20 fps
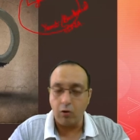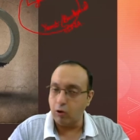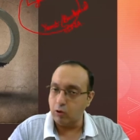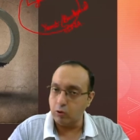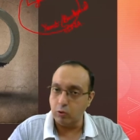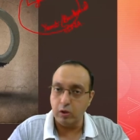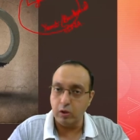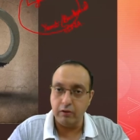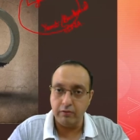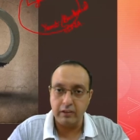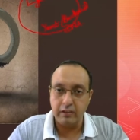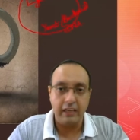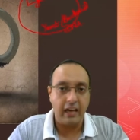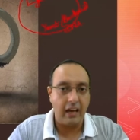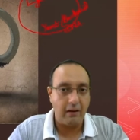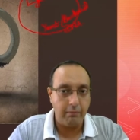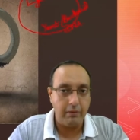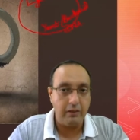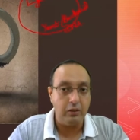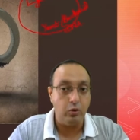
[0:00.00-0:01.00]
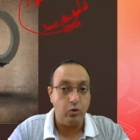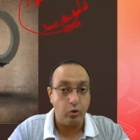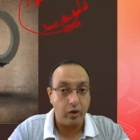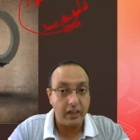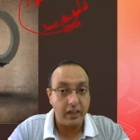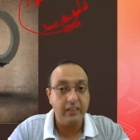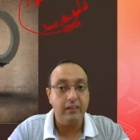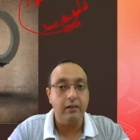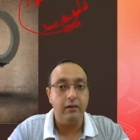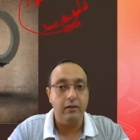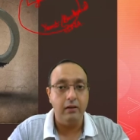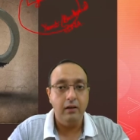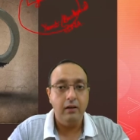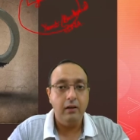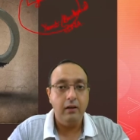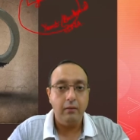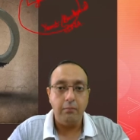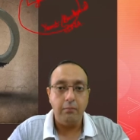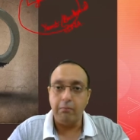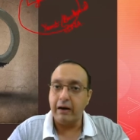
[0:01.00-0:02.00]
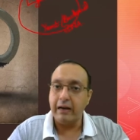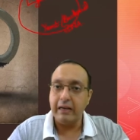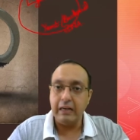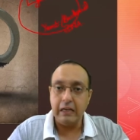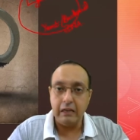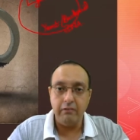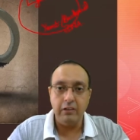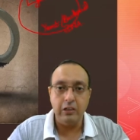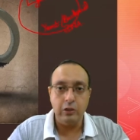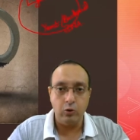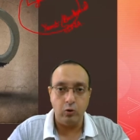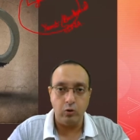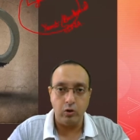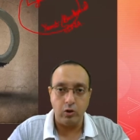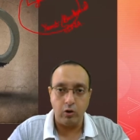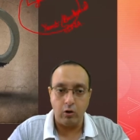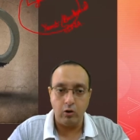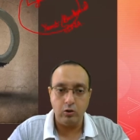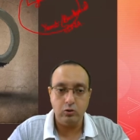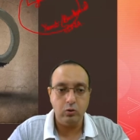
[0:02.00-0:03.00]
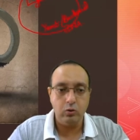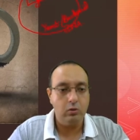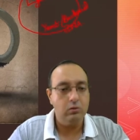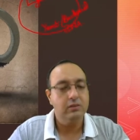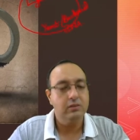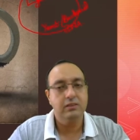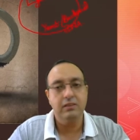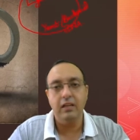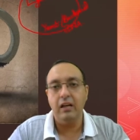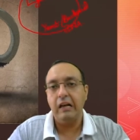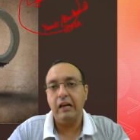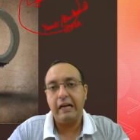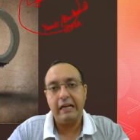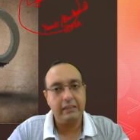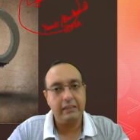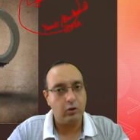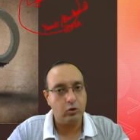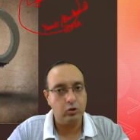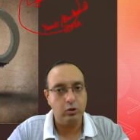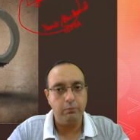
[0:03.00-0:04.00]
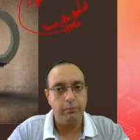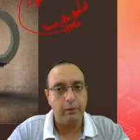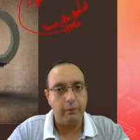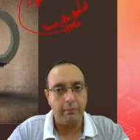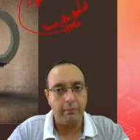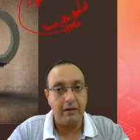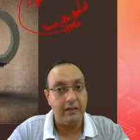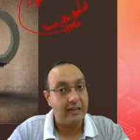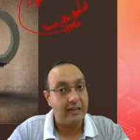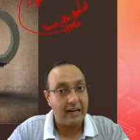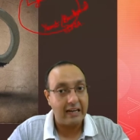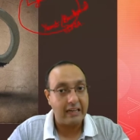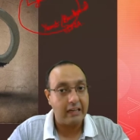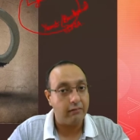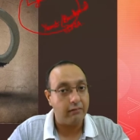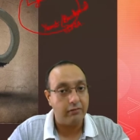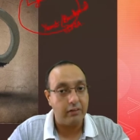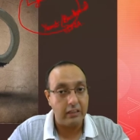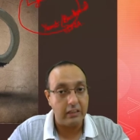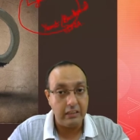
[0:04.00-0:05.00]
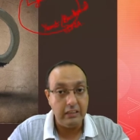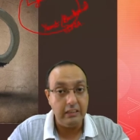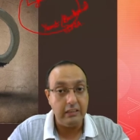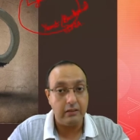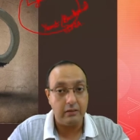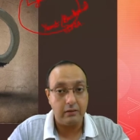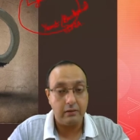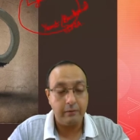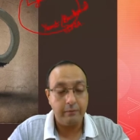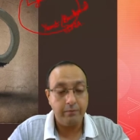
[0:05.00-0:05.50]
although liver can be donated by a living donor also, still 8,000 people die every year.